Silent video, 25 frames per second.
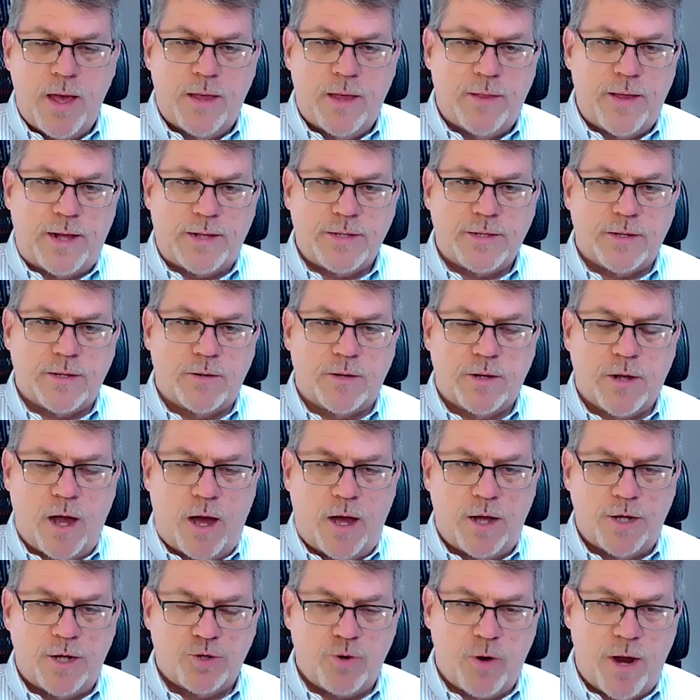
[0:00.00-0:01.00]
That's a
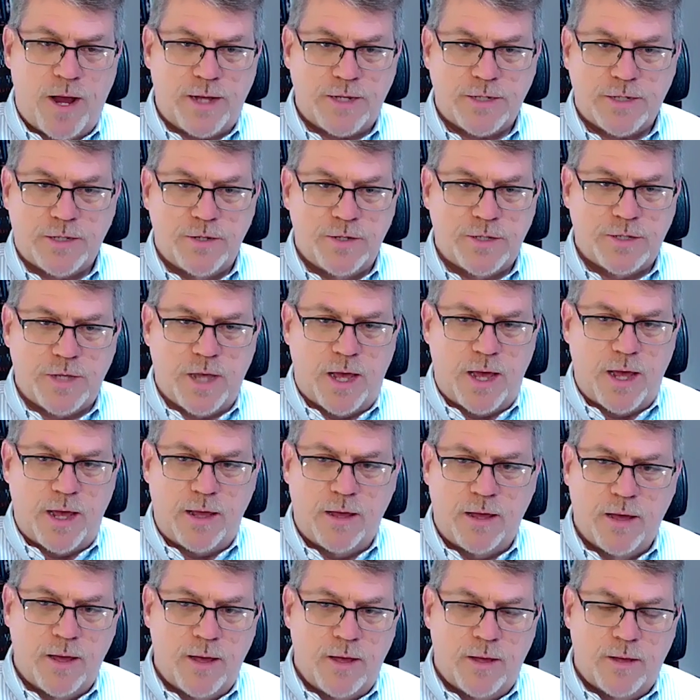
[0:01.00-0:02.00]
contrast to, say,